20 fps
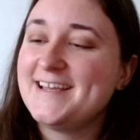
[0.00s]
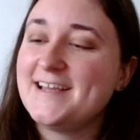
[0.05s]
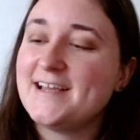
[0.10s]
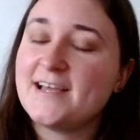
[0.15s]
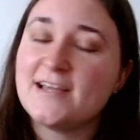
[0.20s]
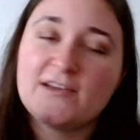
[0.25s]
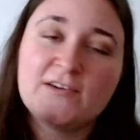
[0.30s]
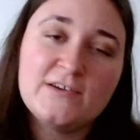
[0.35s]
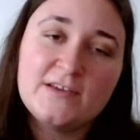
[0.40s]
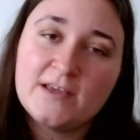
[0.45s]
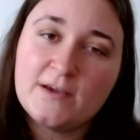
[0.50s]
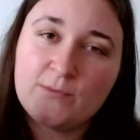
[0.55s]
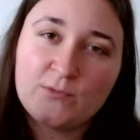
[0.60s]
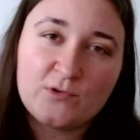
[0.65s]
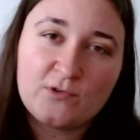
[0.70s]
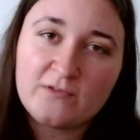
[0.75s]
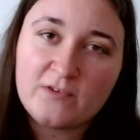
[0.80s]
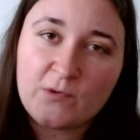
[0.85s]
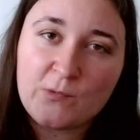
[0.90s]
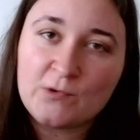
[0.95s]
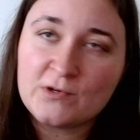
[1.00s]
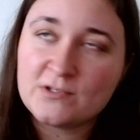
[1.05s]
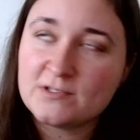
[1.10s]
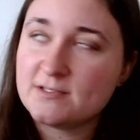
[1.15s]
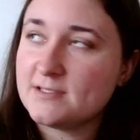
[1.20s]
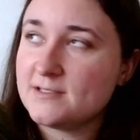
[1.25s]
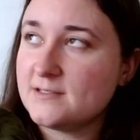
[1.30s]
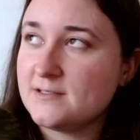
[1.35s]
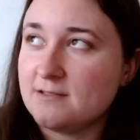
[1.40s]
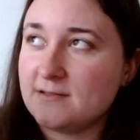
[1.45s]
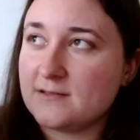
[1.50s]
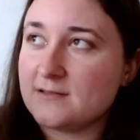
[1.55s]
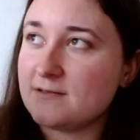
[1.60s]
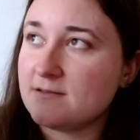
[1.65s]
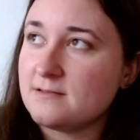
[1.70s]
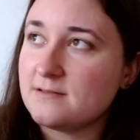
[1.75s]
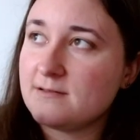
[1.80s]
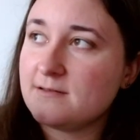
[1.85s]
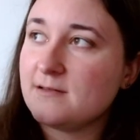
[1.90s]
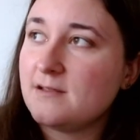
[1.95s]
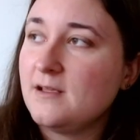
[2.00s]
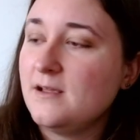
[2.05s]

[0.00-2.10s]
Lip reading: I could get more if I wanted, and